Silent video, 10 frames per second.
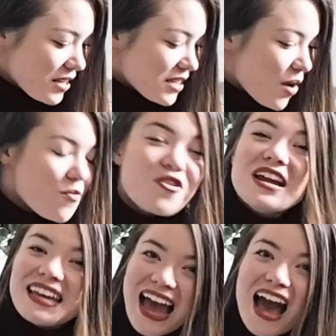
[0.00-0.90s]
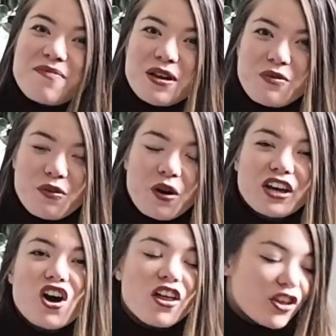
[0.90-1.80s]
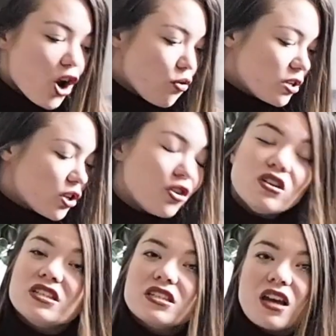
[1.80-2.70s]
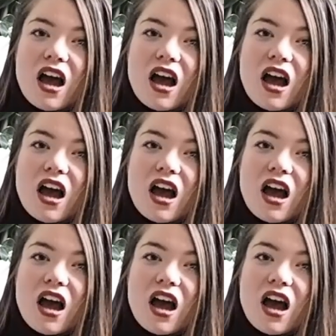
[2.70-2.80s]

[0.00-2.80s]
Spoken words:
I'm really happy with what I got. The Golden Goose,